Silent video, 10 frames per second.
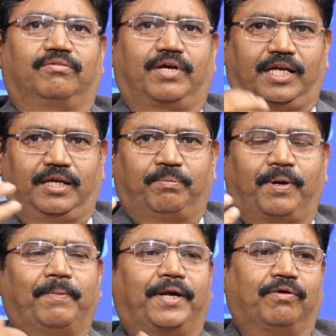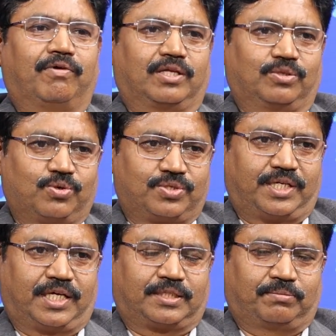very primitive on those
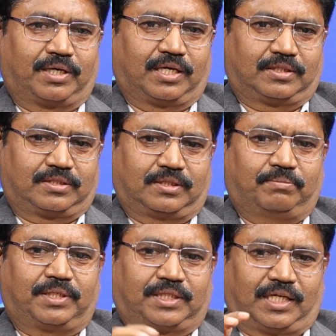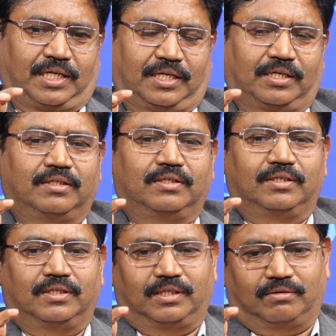days, because basically
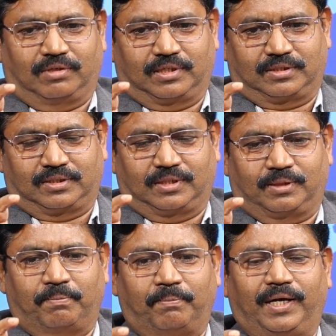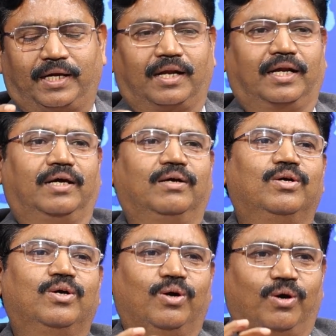it was built on a
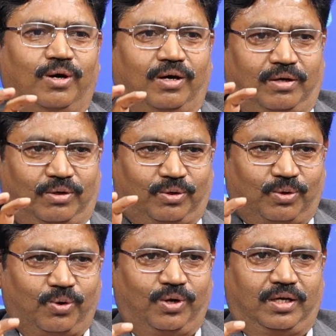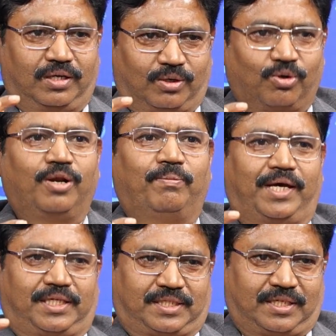rule
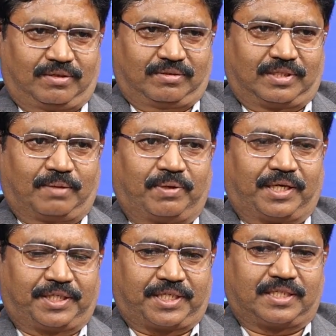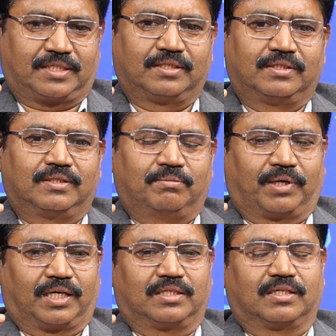based, applications,
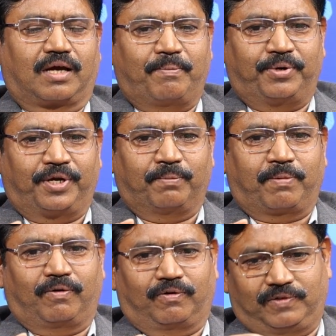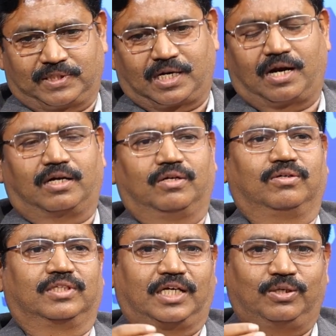because the computing power was not,
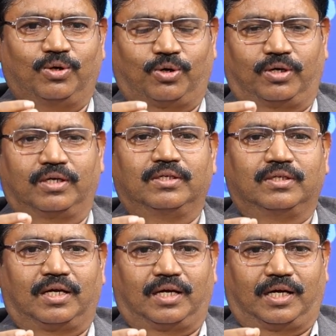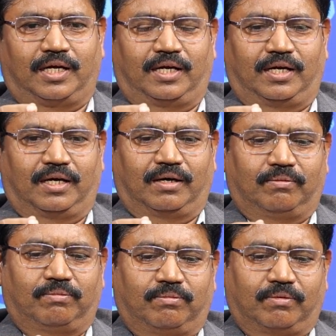that good, and
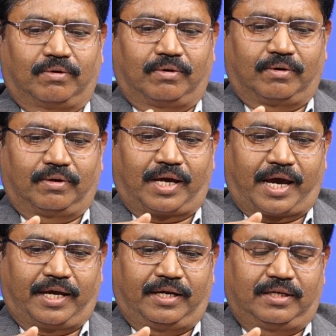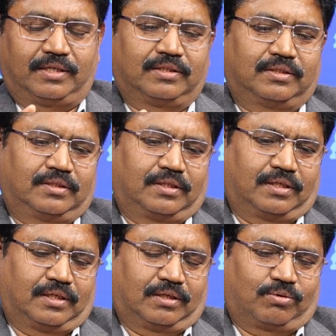AI
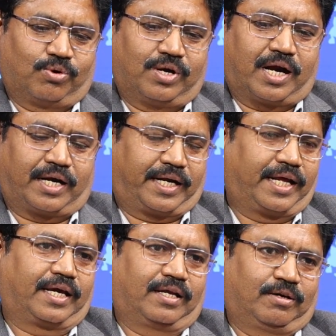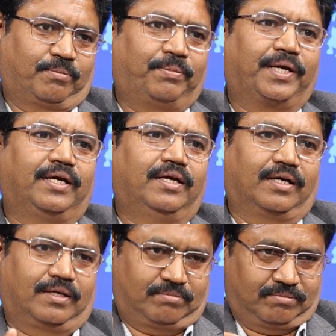could not take, big
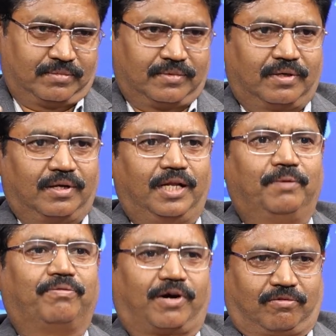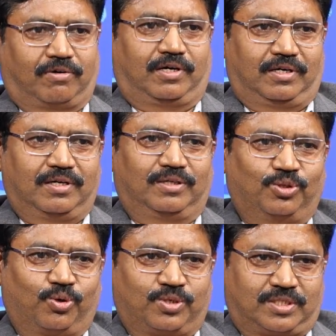leap forward
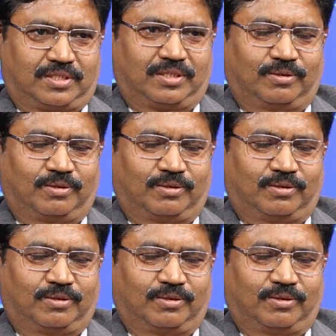those,